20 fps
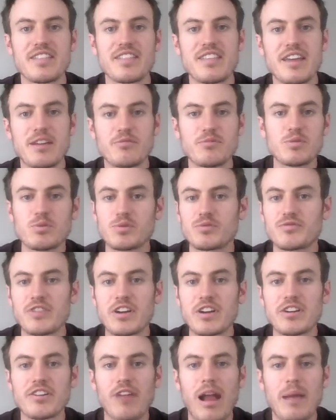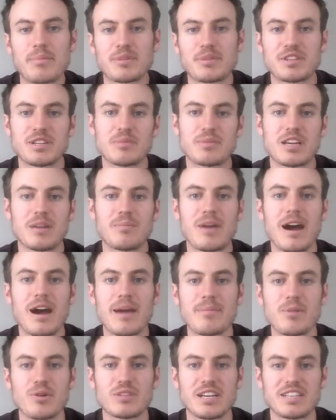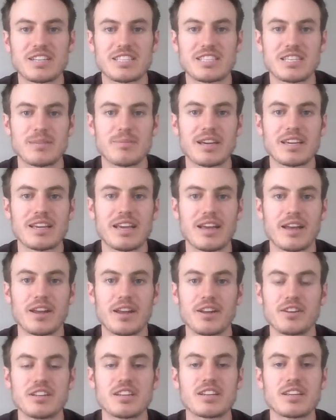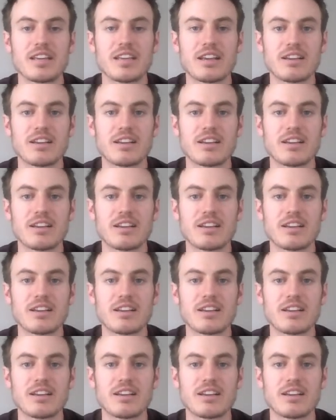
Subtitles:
then we would very rapidly become hypoglycemic and